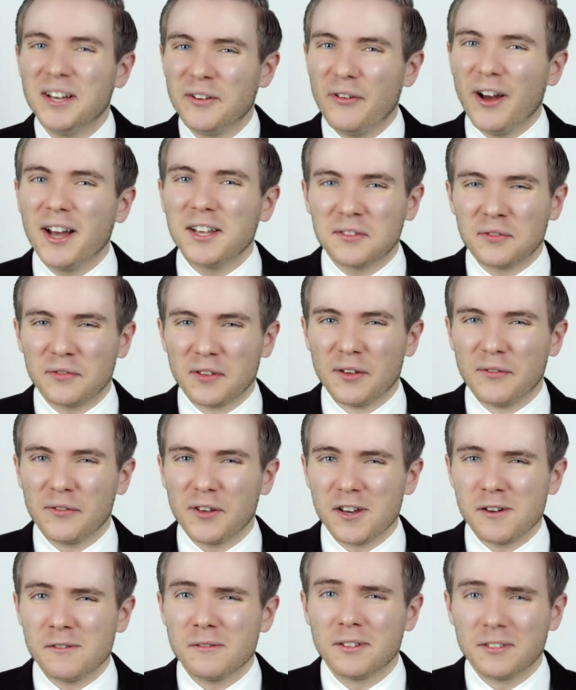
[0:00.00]
Thanks for the
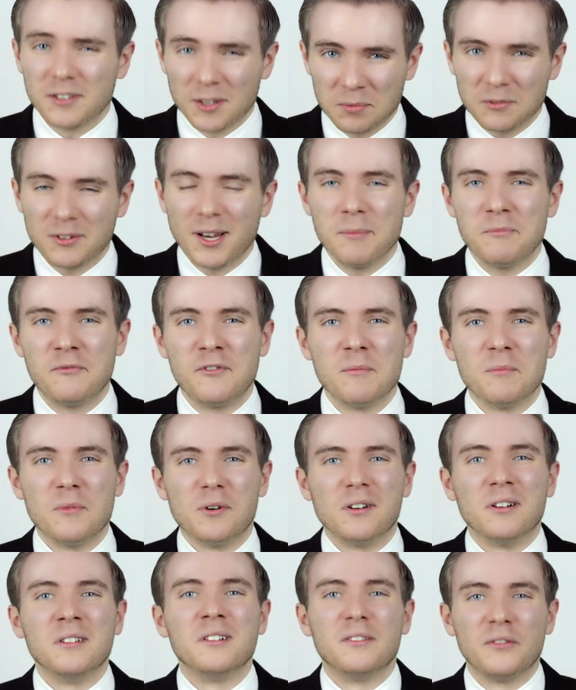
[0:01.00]
view, subscribe for
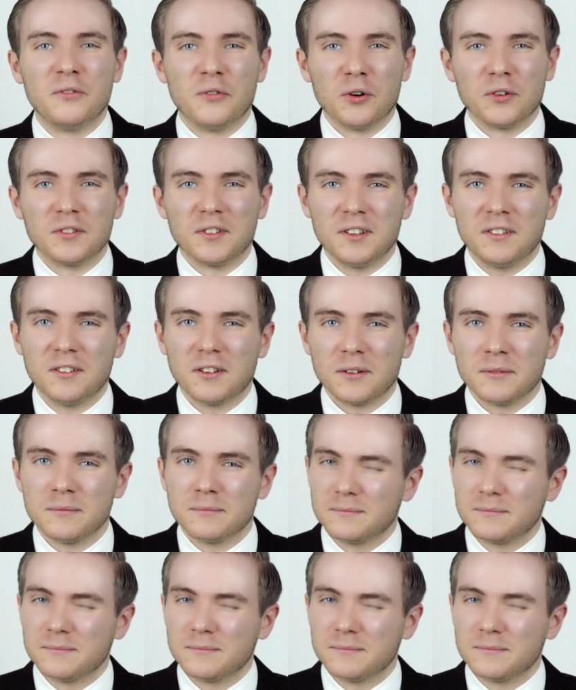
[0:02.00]
more Thoughty2.